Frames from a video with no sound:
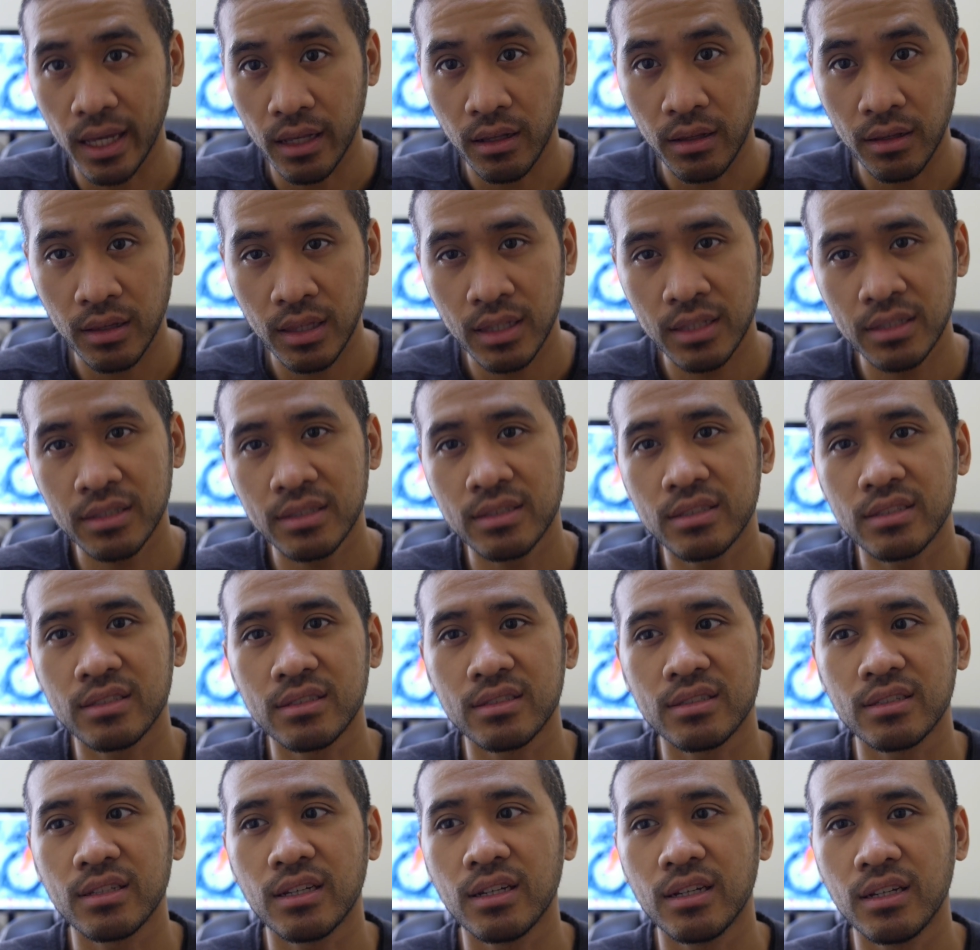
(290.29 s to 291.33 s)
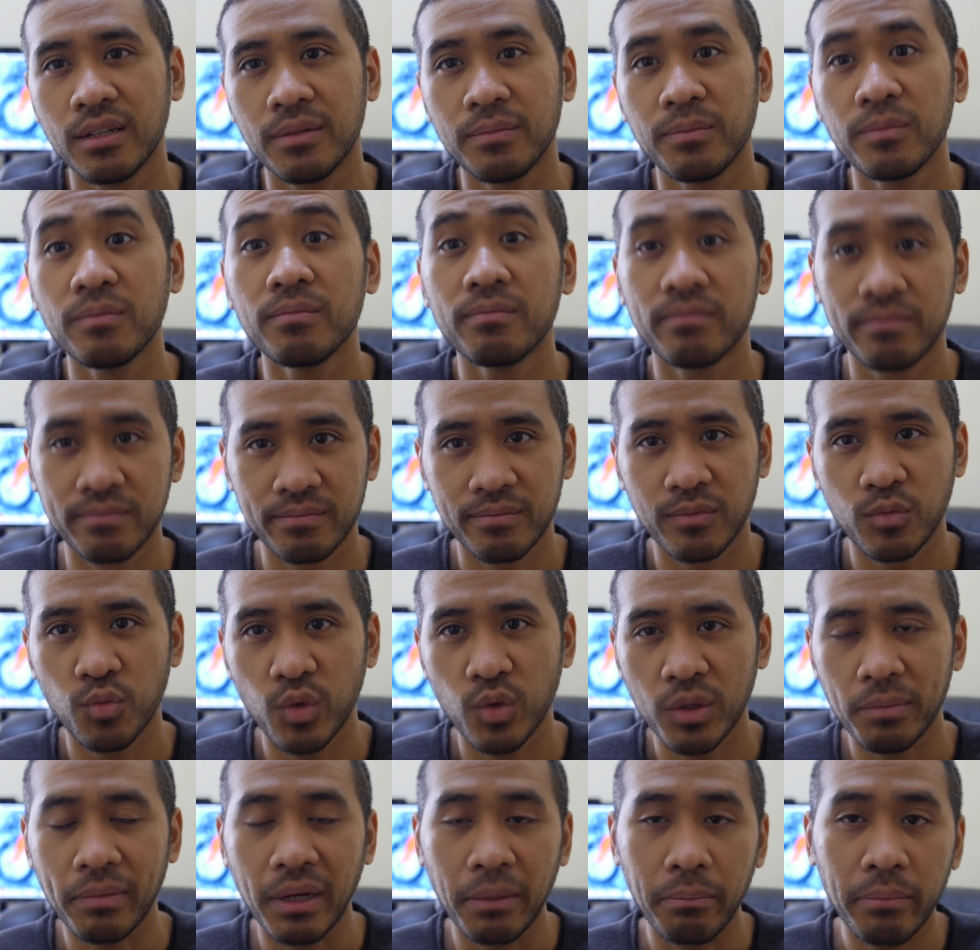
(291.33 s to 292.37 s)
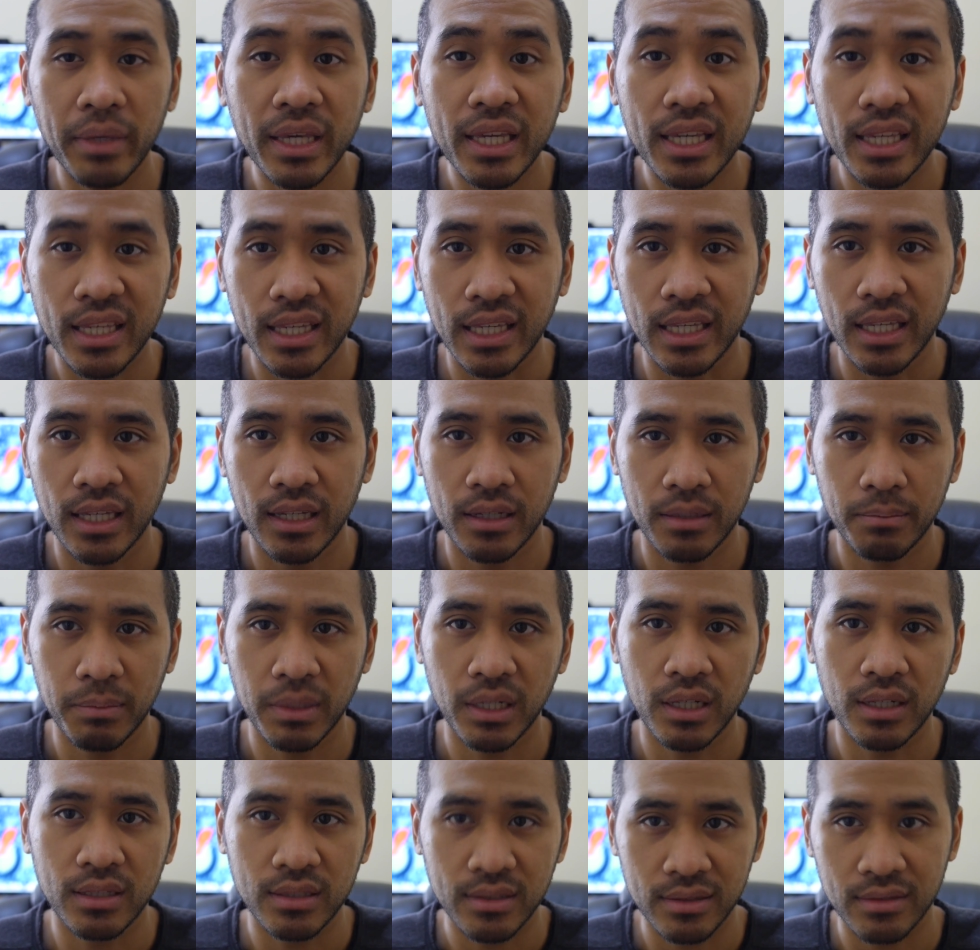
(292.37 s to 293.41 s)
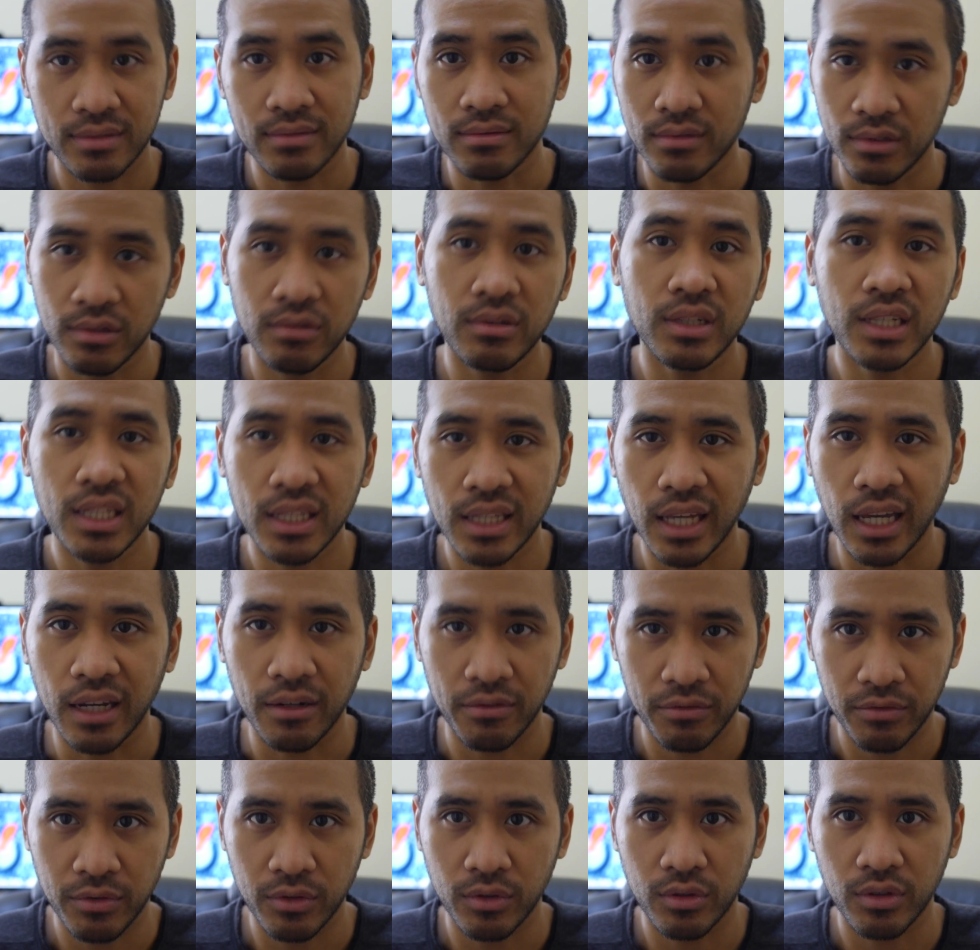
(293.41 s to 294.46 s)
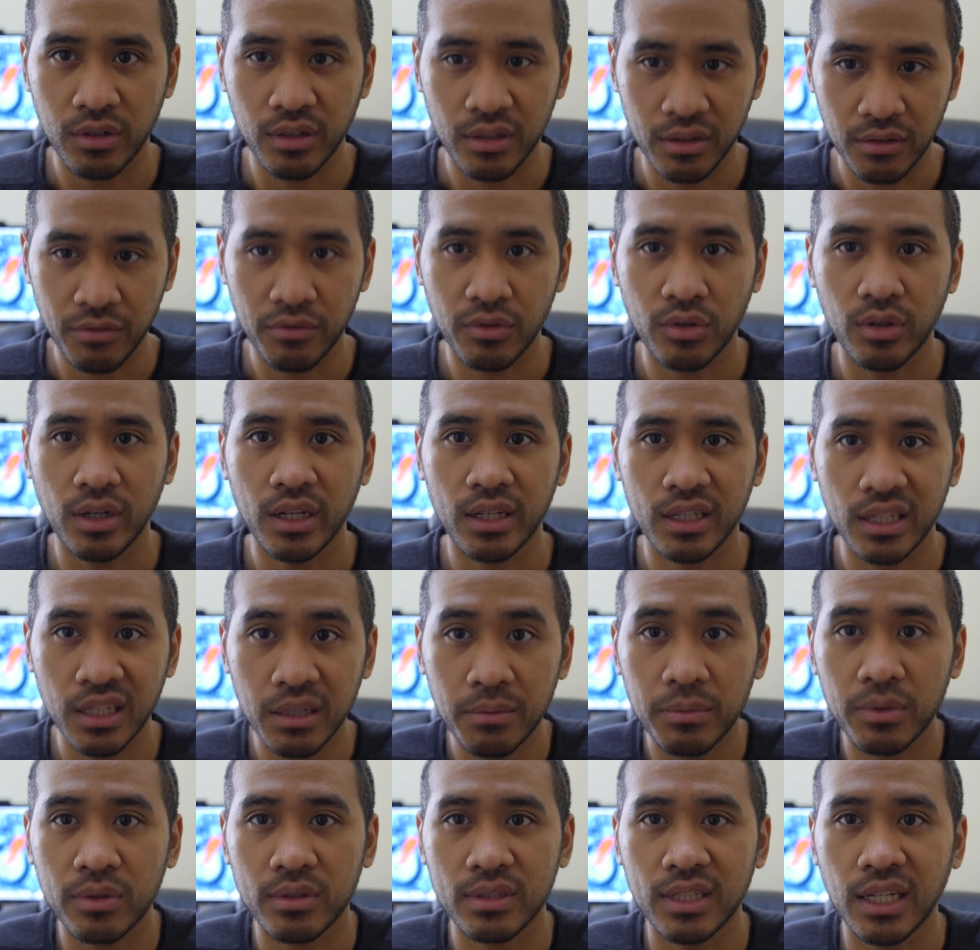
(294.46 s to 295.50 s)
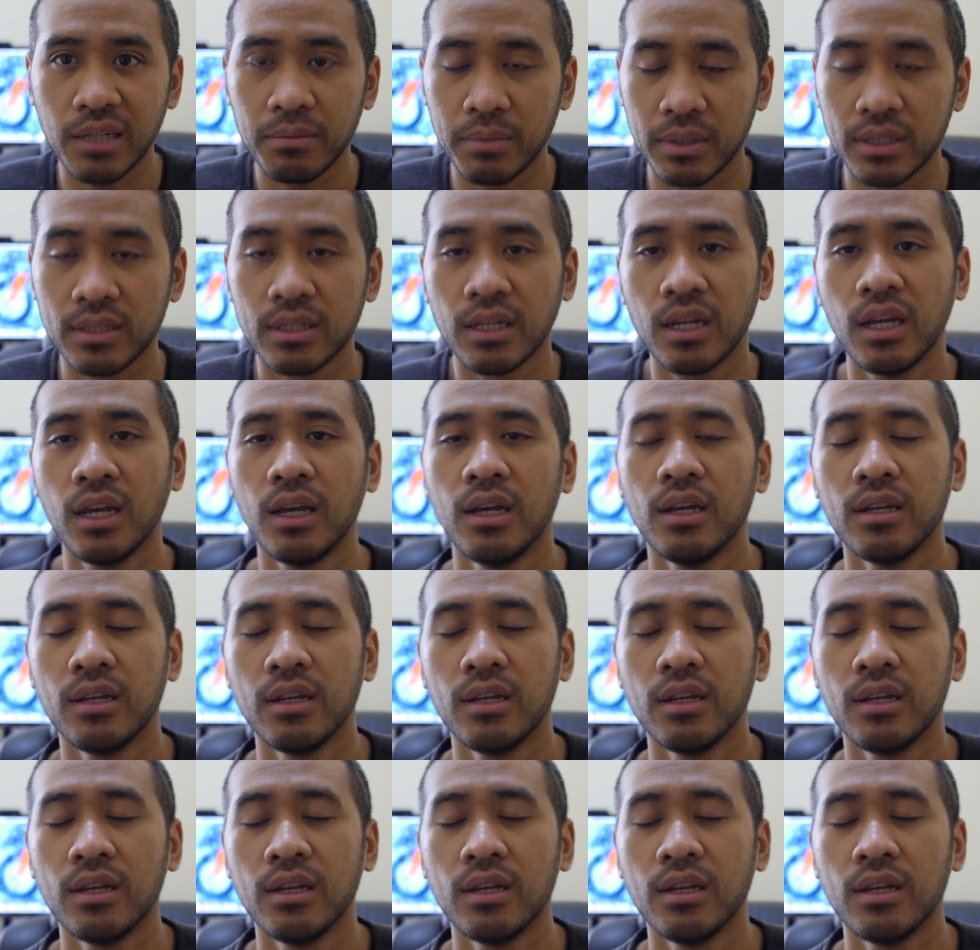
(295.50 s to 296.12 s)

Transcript: L's with my pinky because you need that for the Dvorak keyboard typist.